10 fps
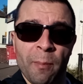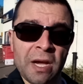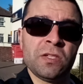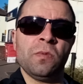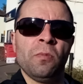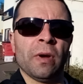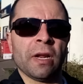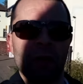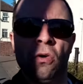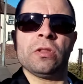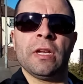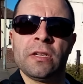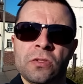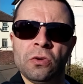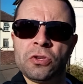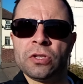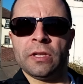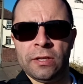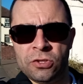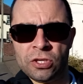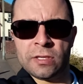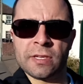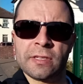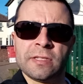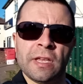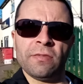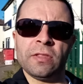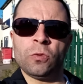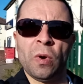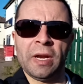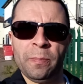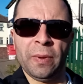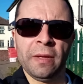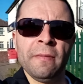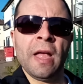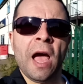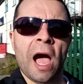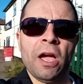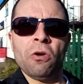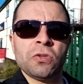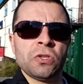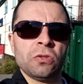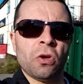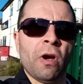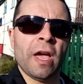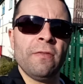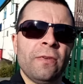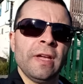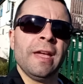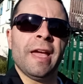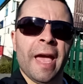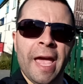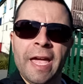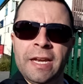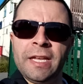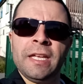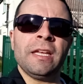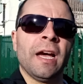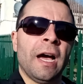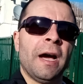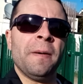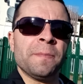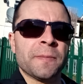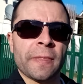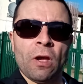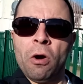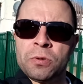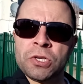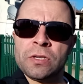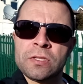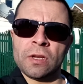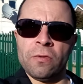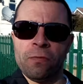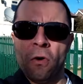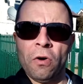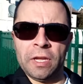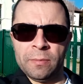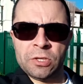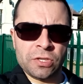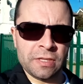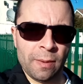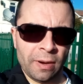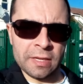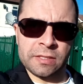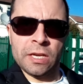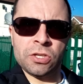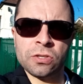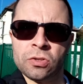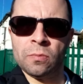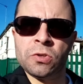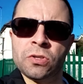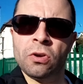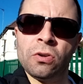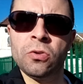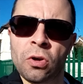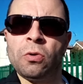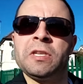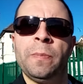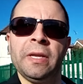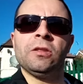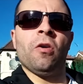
You don't have any sort of stabilization and the video format is 3GP which you know I've seen worse, but this is not